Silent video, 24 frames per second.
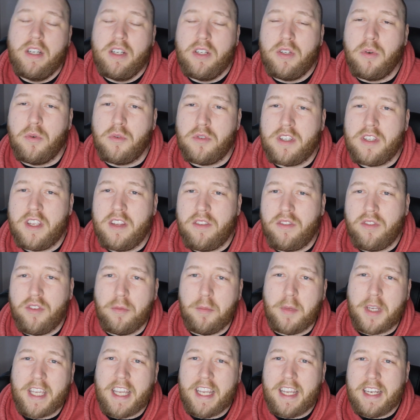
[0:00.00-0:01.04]
goes in through
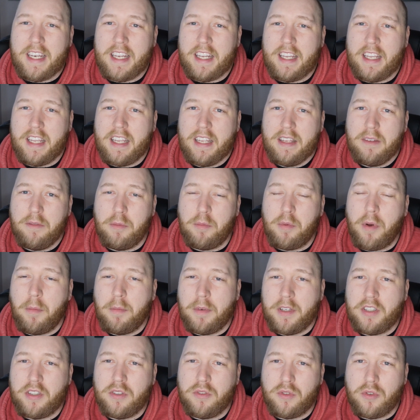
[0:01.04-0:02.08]
McGeady, we
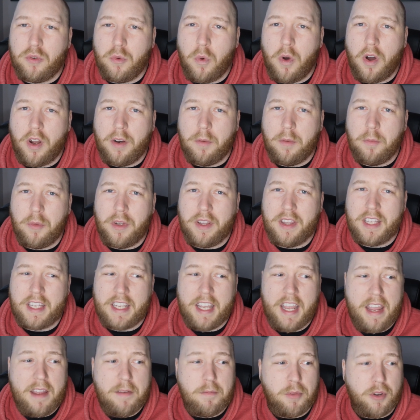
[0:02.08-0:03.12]
probably do go on and win the game.